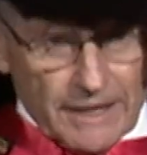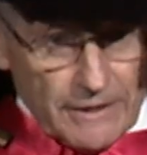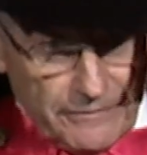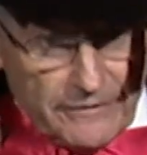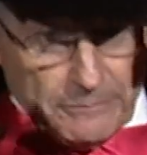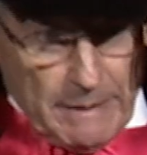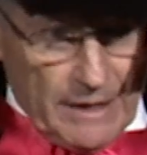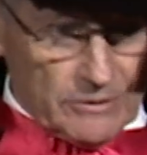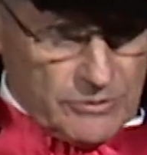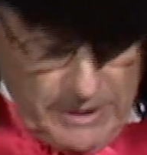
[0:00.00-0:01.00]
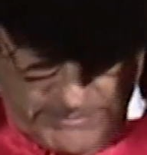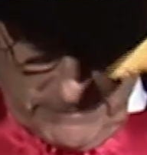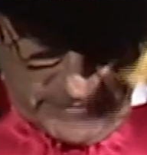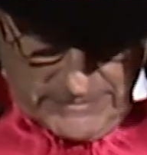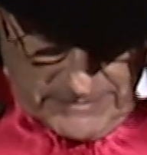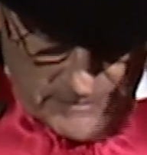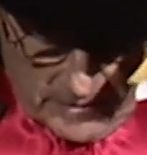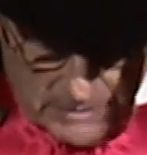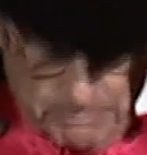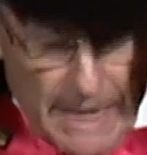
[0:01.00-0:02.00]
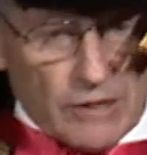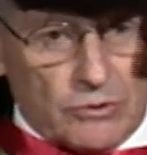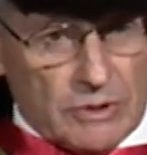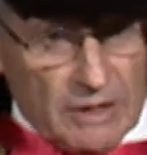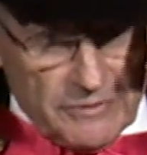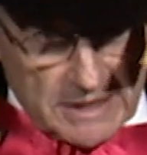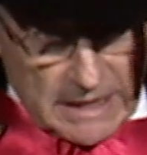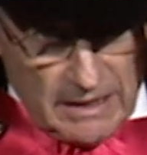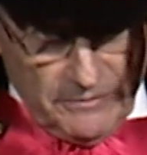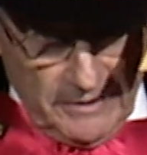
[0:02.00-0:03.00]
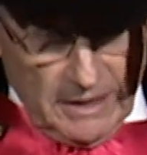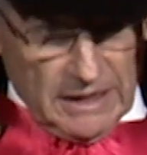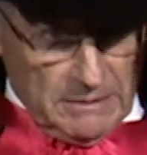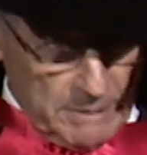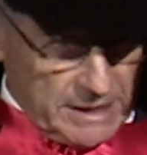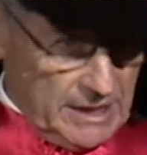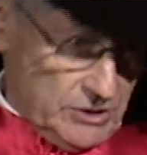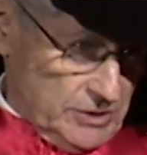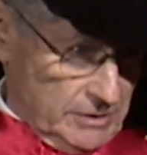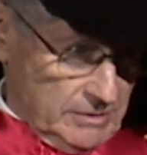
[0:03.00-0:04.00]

The fifth boundary, the boundary of self-limitation.